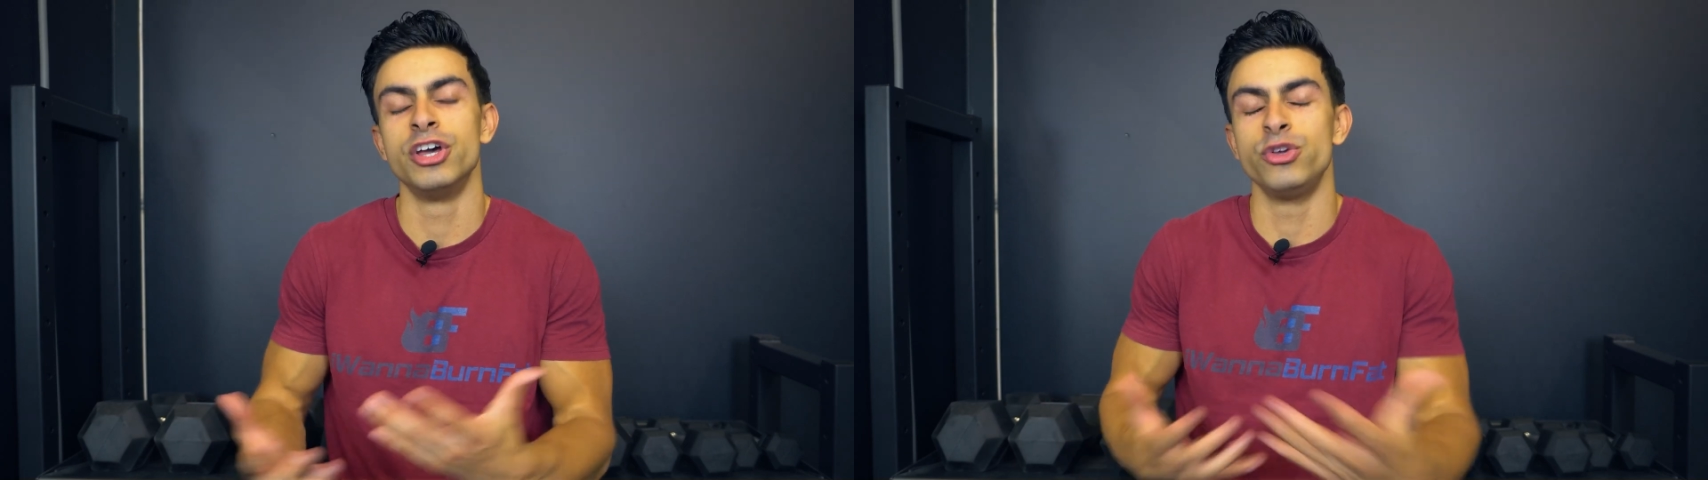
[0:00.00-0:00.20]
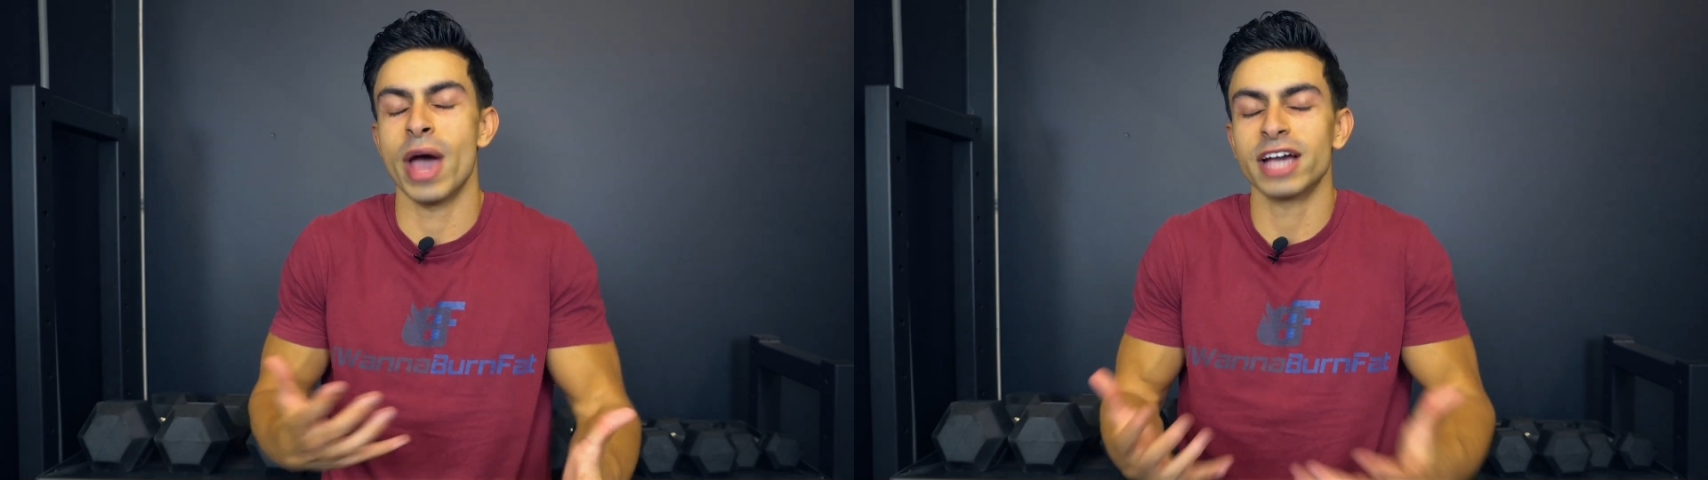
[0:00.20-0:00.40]

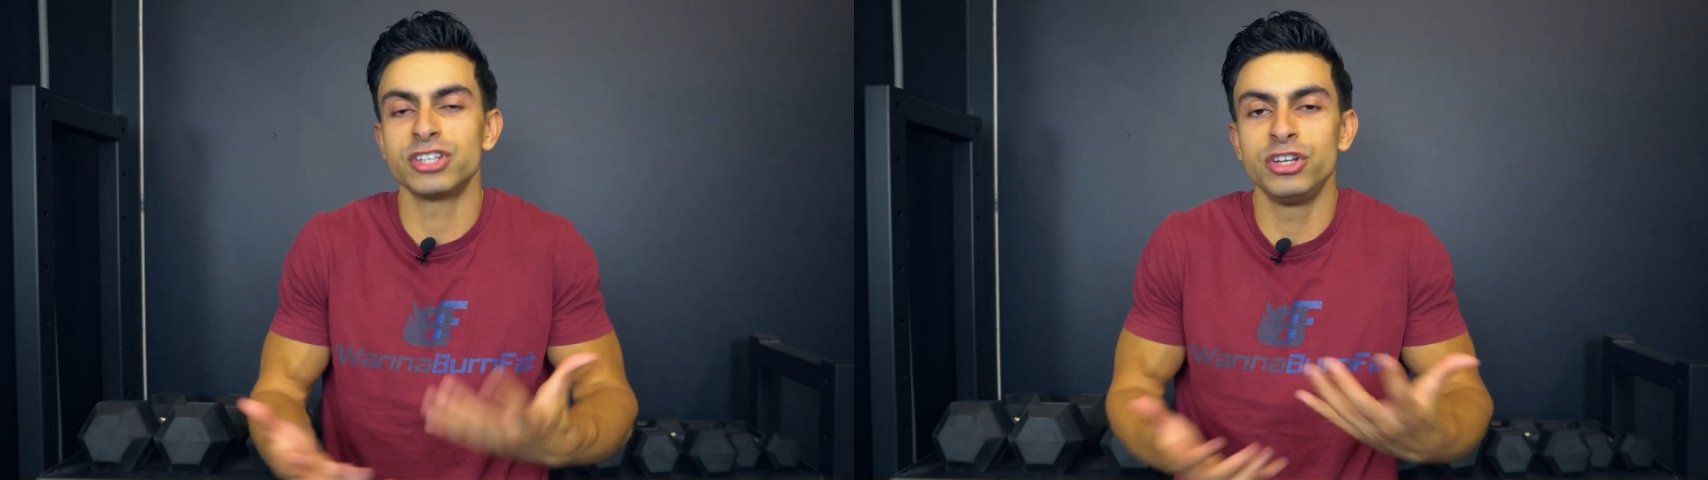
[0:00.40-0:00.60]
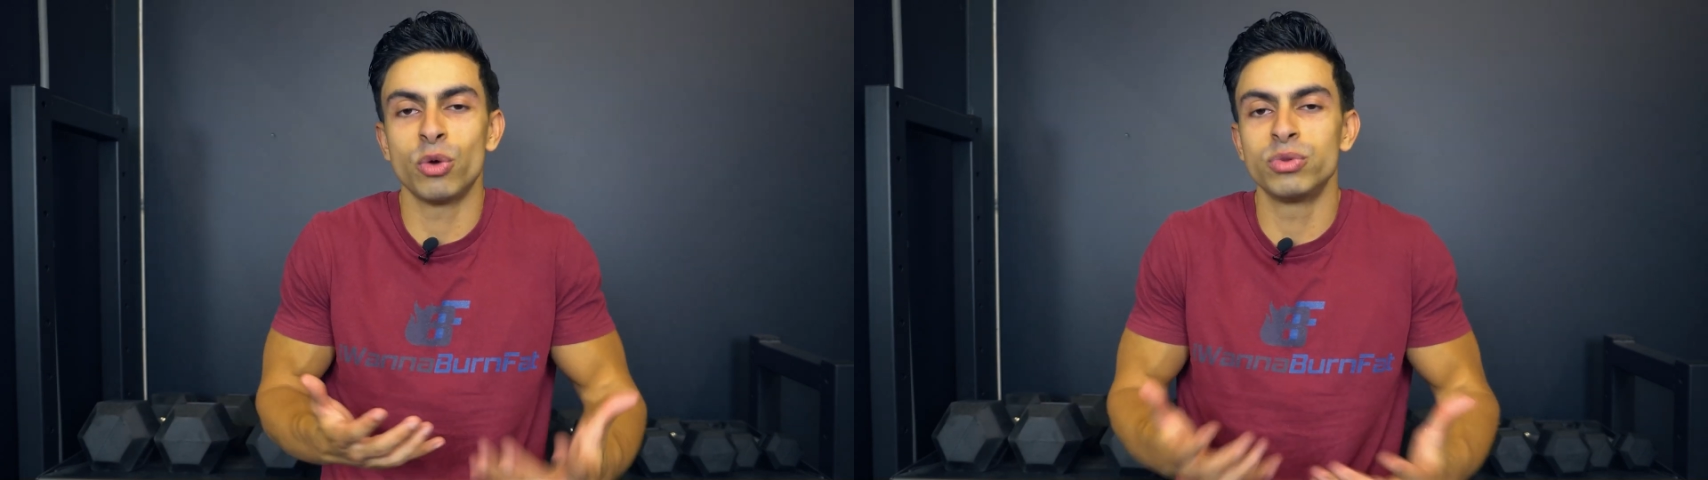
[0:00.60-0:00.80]
you
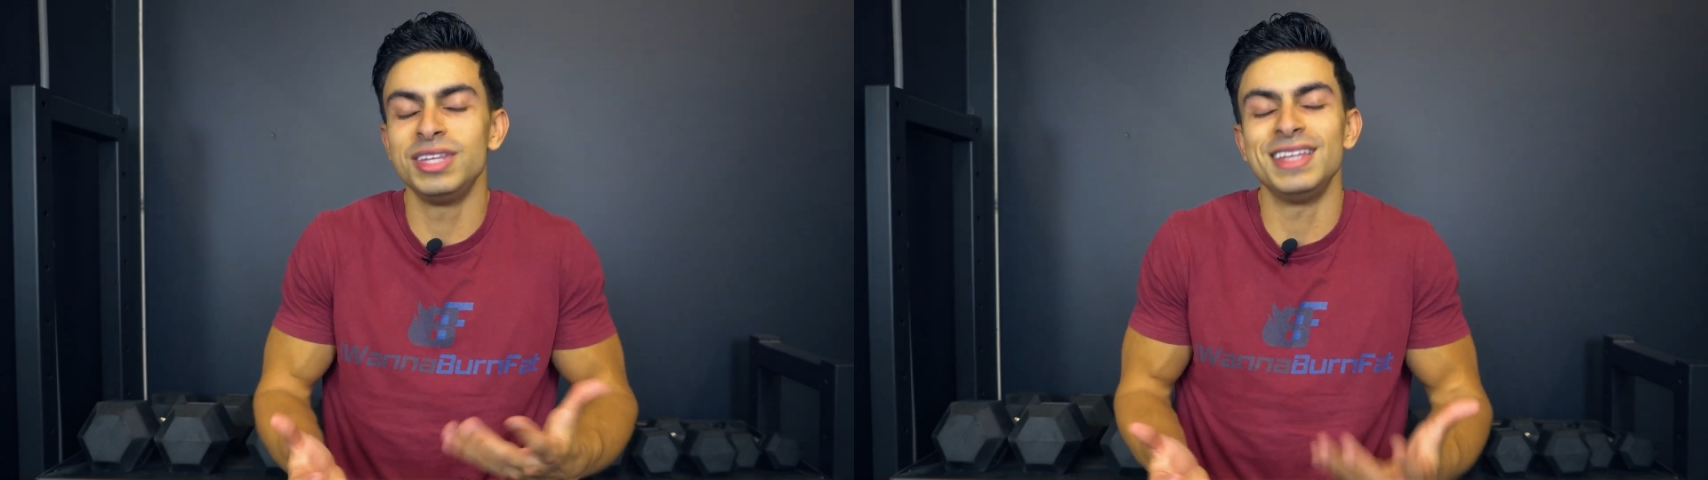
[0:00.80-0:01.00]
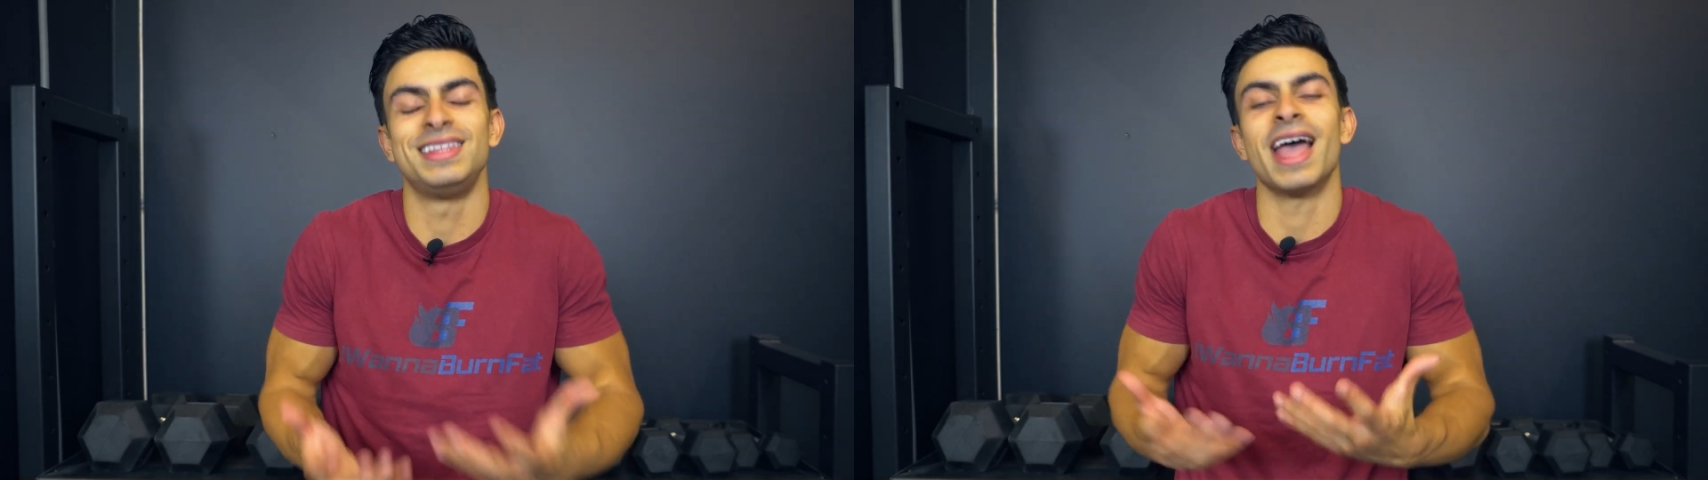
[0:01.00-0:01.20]
actually don't
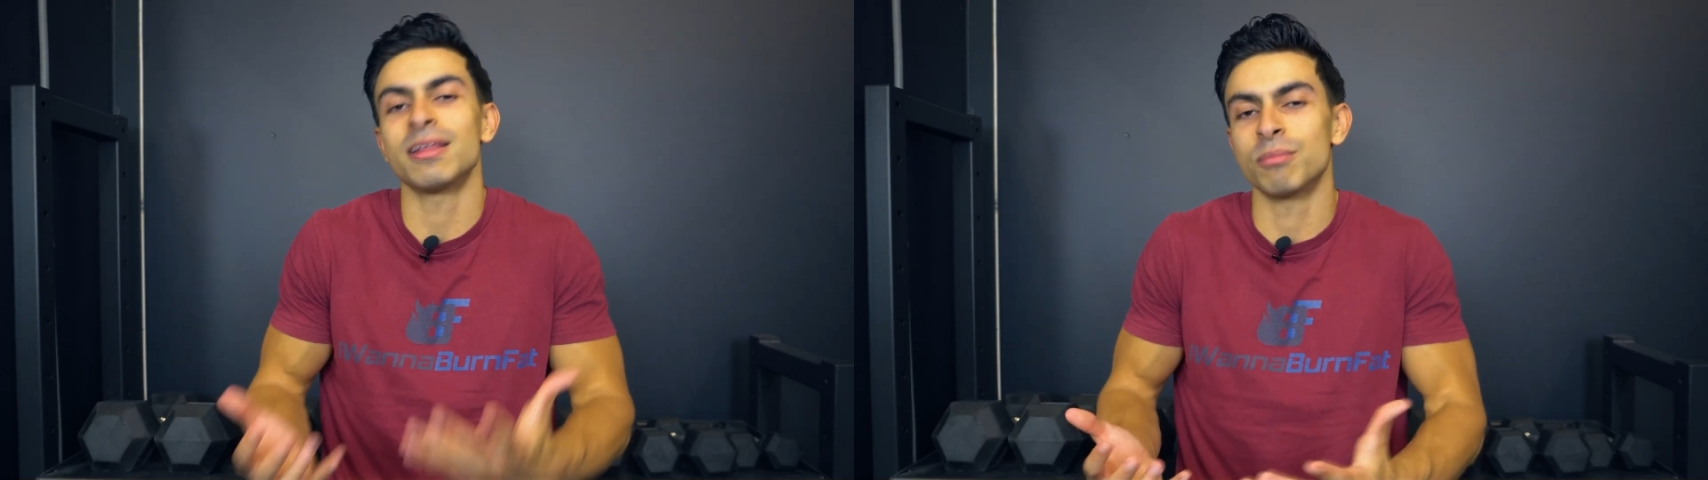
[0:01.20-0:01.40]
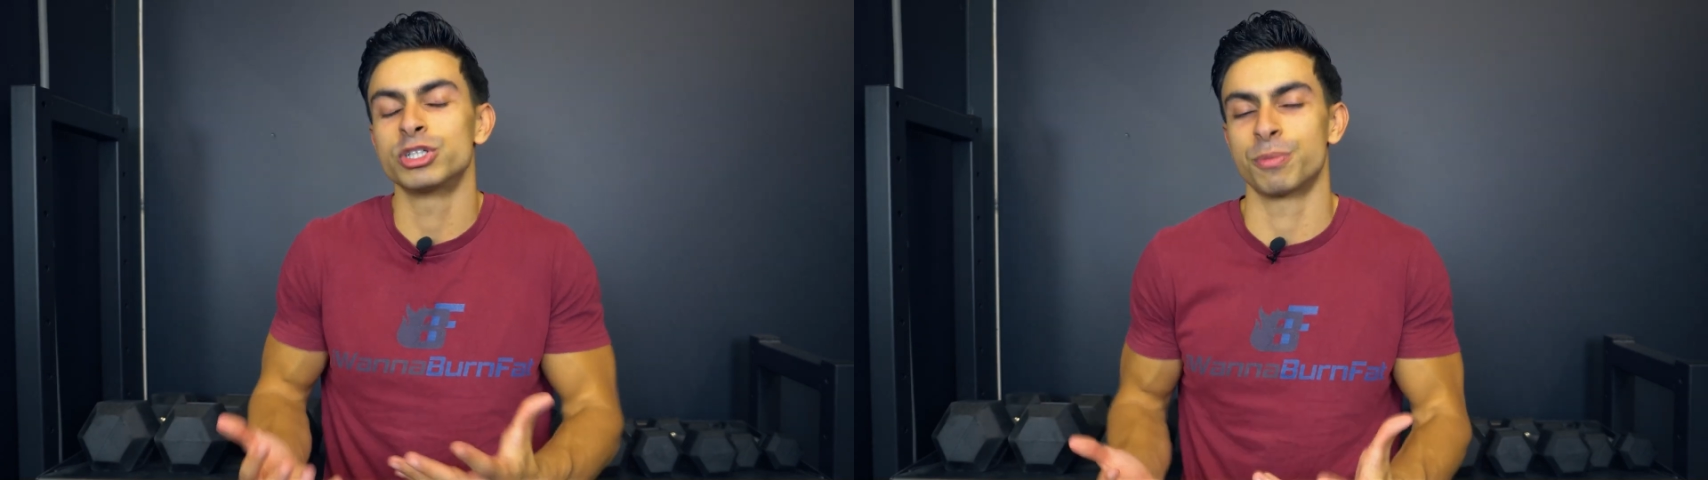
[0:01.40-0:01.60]
need
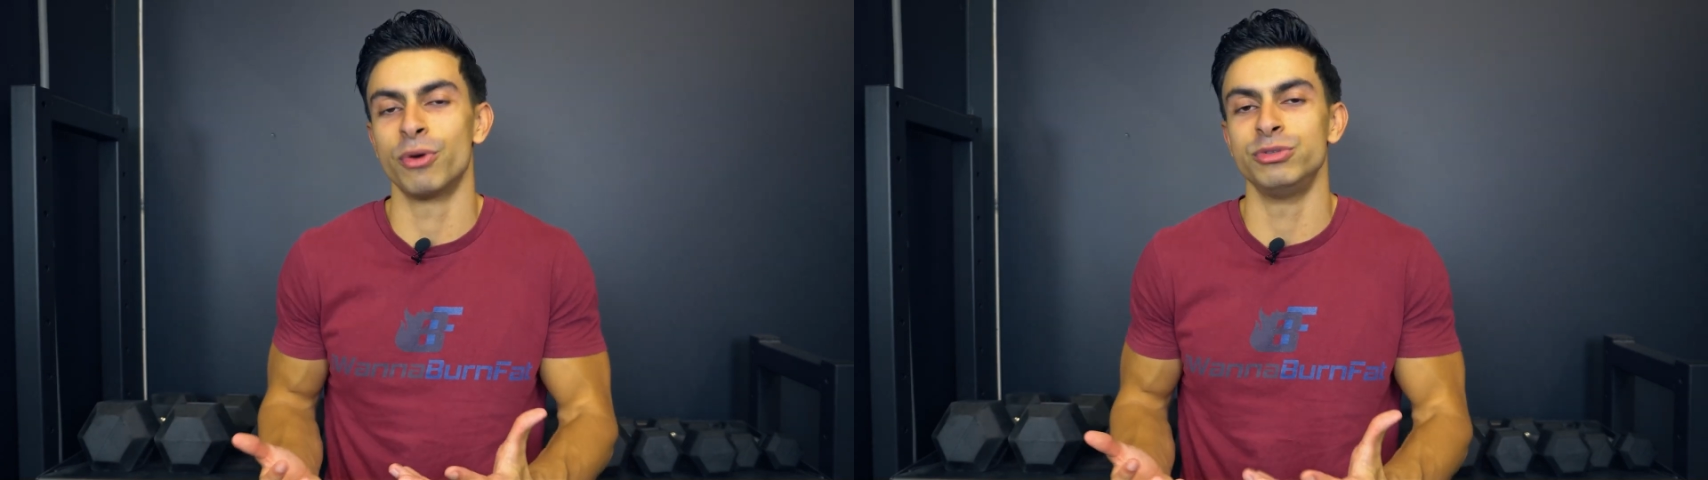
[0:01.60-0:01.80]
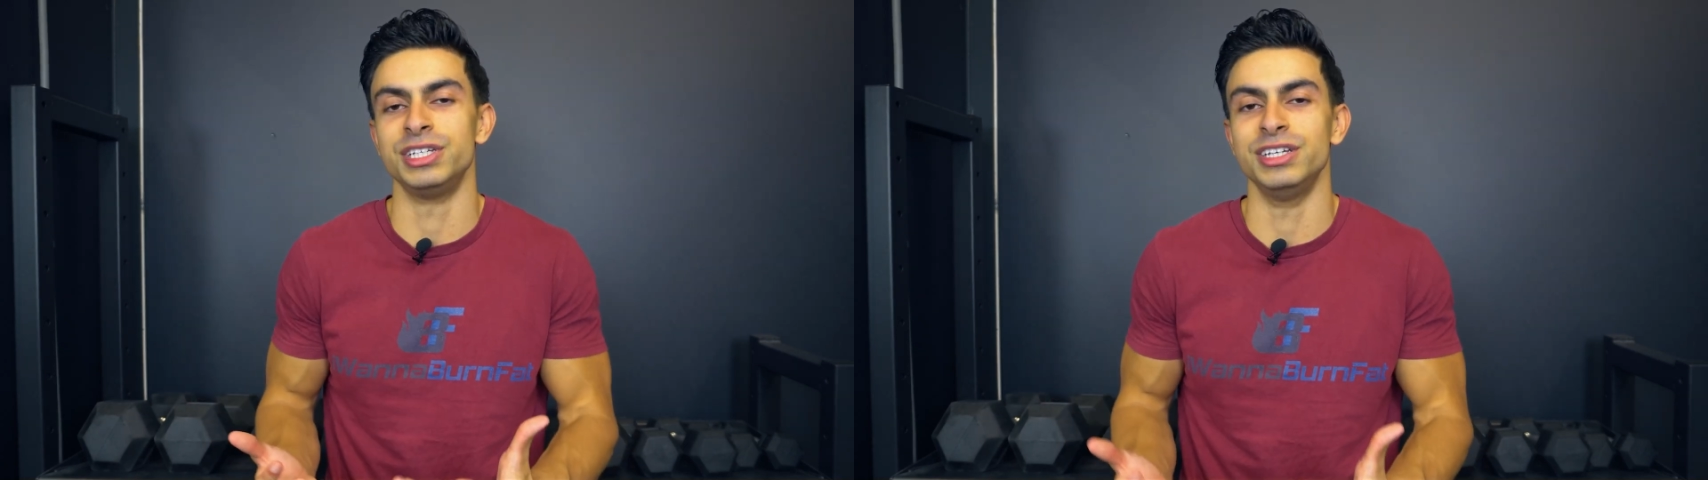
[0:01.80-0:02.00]
that much
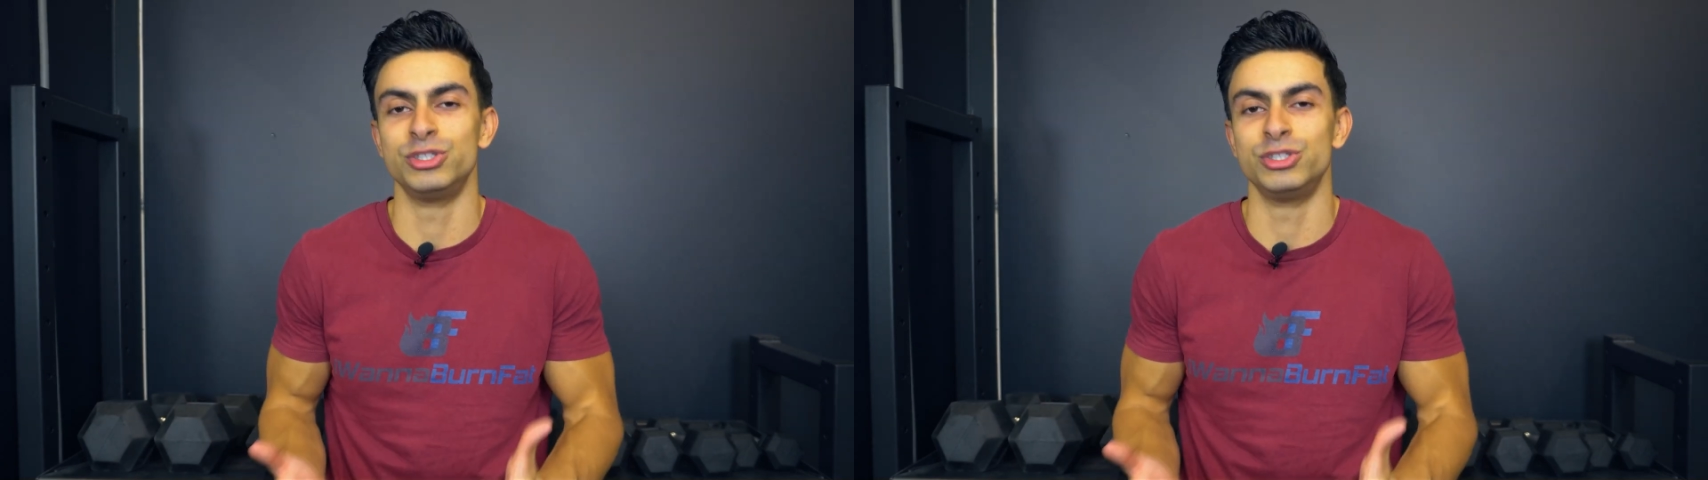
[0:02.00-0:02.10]
protein